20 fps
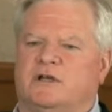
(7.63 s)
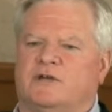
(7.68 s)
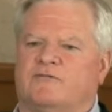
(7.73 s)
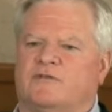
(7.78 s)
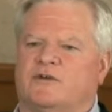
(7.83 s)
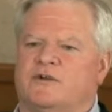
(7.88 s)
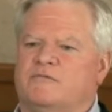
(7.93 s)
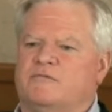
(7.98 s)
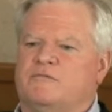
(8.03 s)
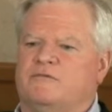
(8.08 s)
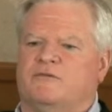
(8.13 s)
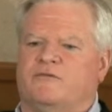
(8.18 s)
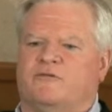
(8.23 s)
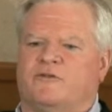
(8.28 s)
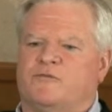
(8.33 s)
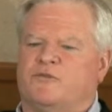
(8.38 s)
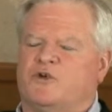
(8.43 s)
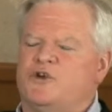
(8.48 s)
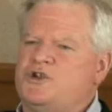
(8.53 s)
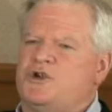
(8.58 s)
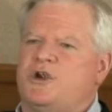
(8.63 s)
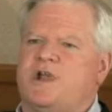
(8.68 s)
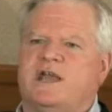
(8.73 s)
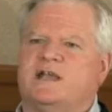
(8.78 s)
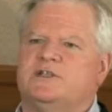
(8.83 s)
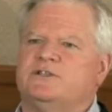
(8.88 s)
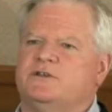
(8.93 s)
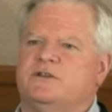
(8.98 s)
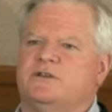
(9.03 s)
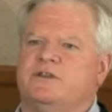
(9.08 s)
uh, from, from putting
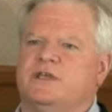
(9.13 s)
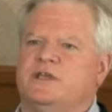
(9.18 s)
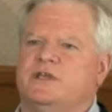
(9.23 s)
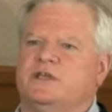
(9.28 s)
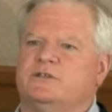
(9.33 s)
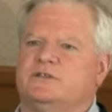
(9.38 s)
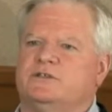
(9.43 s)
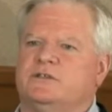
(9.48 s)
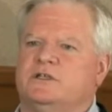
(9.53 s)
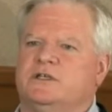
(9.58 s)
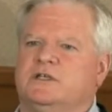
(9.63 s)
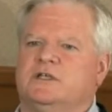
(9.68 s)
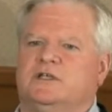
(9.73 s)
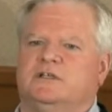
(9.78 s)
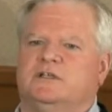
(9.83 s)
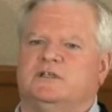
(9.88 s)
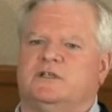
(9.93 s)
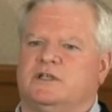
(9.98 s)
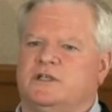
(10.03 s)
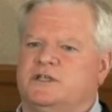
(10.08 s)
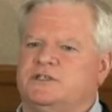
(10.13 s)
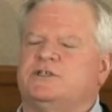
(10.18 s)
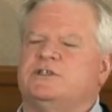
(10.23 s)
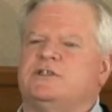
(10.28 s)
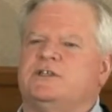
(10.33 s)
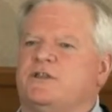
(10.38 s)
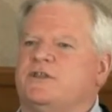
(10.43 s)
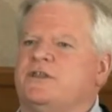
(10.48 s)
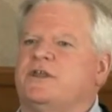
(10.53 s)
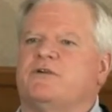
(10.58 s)
your hands on things to
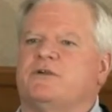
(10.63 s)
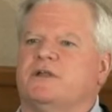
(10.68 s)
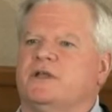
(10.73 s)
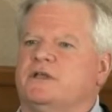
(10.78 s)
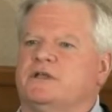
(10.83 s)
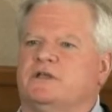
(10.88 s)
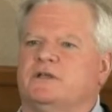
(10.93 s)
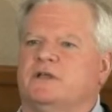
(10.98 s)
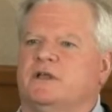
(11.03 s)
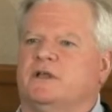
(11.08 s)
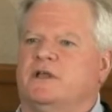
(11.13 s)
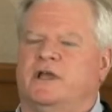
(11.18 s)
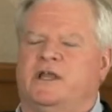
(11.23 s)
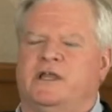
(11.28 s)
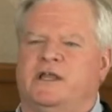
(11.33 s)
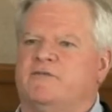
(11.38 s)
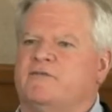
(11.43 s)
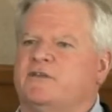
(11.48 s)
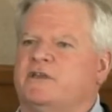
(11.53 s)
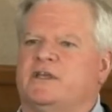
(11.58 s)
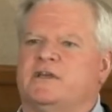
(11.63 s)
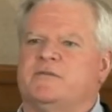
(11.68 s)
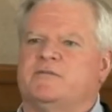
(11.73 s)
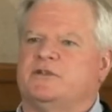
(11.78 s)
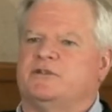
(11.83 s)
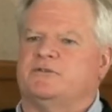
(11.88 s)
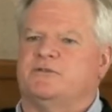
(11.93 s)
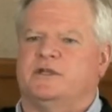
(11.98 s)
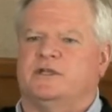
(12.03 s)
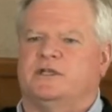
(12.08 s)
listen to theory and everything
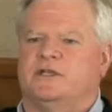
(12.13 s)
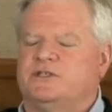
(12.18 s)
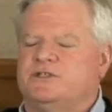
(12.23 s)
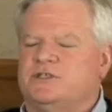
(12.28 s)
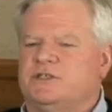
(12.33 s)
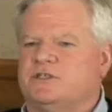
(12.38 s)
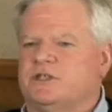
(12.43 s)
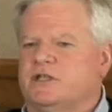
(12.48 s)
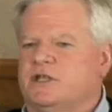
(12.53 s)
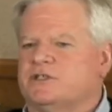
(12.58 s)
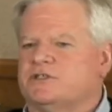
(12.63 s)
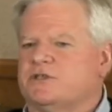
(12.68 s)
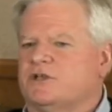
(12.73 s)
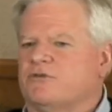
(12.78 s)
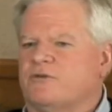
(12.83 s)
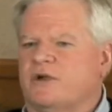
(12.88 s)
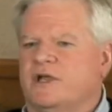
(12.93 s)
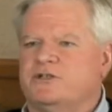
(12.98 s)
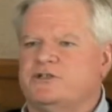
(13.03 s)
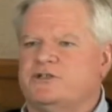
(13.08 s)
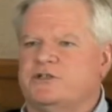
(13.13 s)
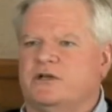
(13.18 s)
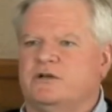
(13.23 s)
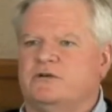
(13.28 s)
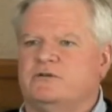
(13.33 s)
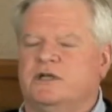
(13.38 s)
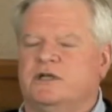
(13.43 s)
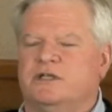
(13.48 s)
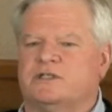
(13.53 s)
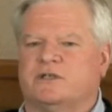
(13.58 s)
in between. It's just, it's a great
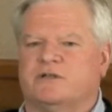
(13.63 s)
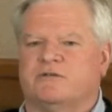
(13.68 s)
show.